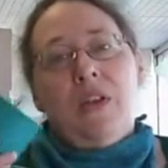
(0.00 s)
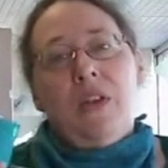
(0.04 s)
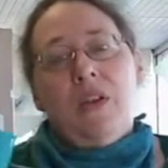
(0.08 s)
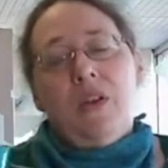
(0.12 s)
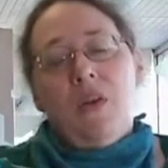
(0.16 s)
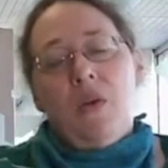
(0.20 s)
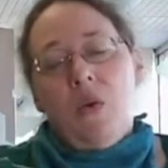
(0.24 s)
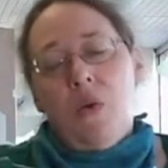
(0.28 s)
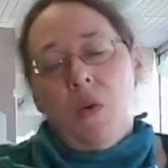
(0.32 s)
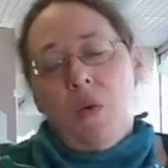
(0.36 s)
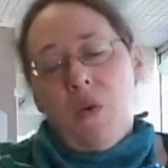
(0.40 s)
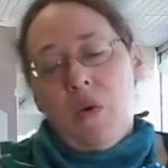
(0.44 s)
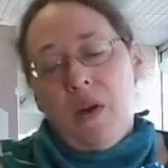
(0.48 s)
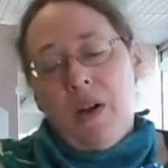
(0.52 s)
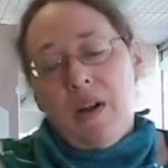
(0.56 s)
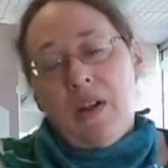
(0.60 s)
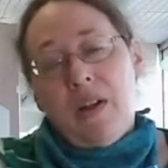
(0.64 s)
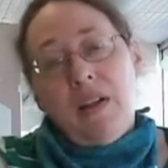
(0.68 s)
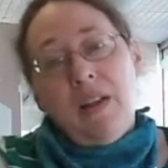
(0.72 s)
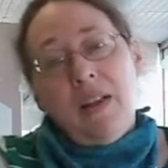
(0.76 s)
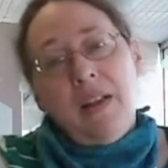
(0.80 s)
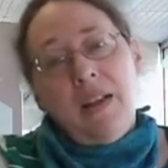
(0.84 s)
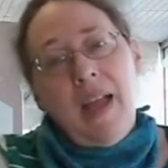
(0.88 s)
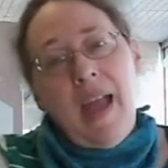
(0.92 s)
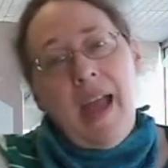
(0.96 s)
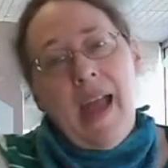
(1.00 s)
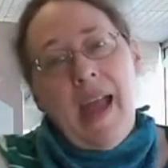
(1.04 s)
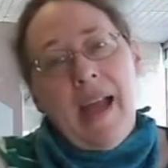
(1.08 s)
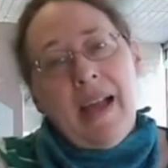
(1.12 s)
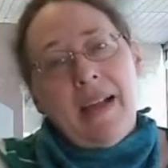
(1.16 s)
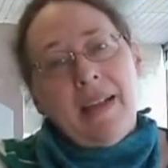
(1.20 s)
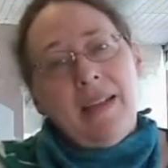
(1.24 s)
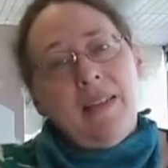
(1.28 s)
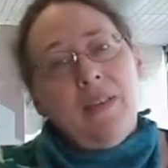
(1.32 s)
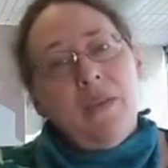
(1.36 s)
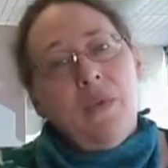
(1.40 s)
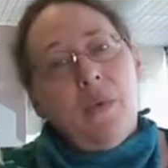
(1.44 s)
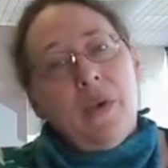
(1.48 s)
that or
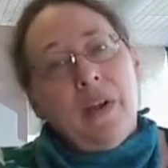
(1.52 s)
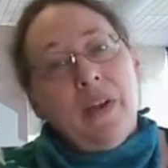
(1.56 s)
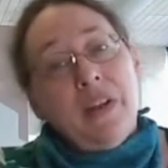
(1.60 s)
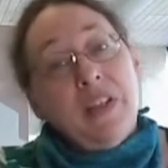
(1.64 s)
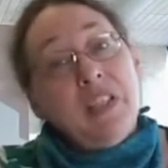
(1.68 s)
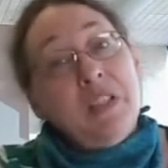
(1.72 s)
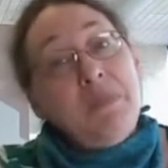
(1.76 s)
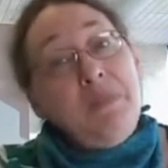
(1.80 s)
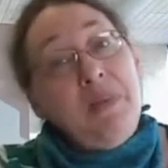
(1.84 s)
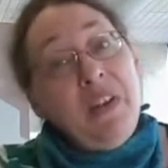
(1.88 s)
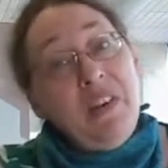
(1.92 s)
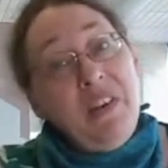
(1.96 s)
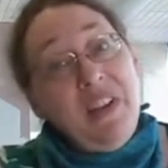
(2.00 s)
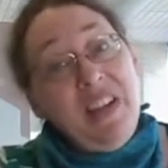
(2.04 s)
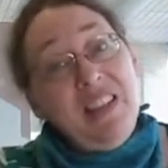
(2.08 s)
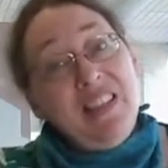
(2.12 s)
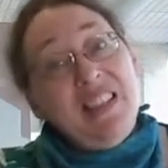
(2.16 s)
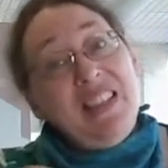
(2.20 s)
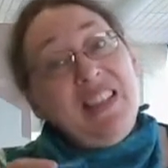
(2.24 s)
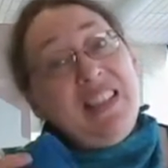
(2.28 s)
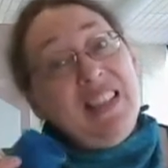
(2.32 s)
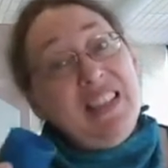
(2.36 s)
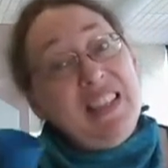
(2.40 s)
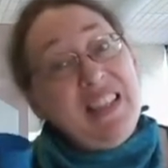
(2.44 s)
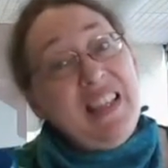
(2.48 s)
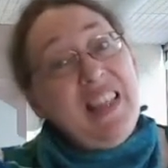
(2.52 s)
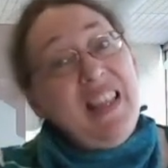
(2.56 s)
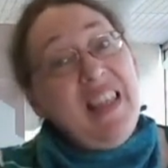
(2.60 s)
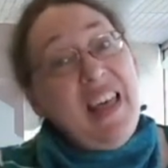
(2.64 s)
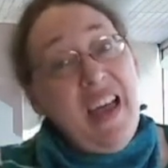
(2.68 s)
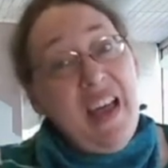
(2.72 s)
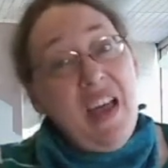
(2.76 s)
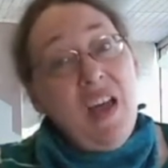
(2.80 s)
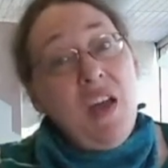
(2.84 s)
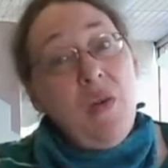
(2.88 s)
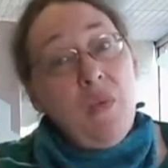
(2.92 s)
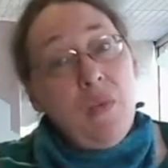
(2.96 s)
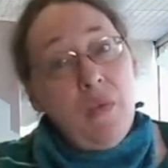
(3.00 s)
or experiences
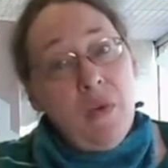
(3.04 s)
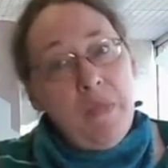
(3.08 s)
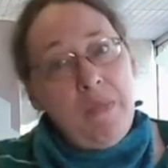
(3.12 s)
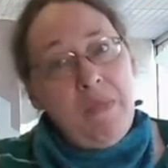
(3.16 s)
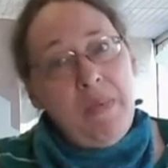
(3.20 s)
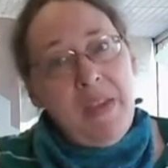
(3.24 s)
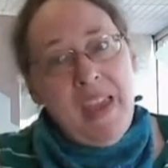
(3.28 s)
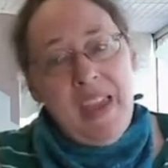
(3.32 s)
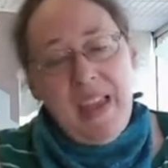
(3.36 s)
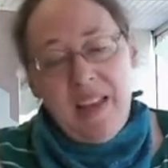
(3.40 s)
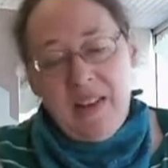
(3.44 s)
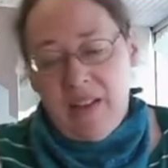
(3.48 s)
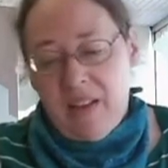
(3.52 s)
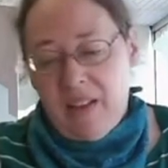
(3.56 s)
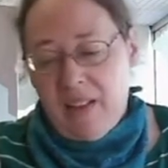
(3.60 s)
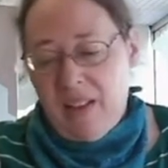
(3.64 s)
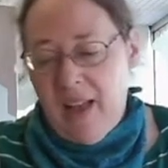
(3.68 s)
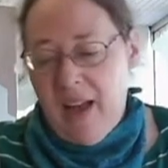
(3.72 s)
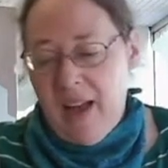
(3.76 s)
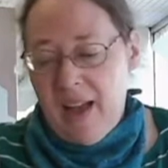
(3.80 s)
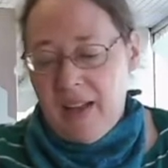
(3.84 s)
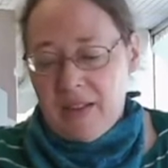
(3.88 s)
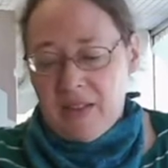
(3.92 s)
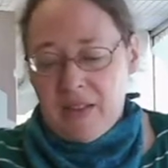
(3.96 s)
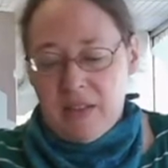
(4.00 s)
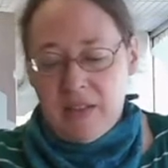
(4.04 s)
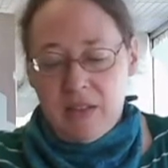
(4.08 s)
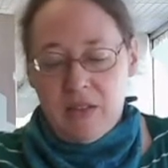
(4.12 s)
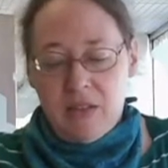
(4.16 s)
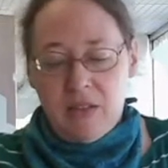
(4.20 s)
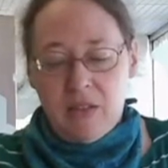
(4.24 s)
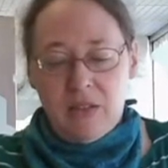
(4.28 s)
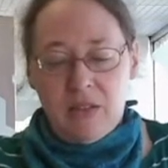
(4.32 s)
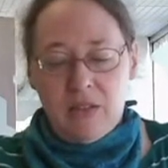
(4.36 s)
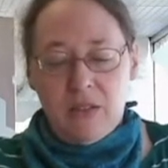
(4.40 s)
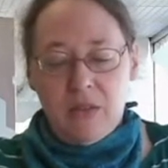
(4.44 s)
that repeat a lot.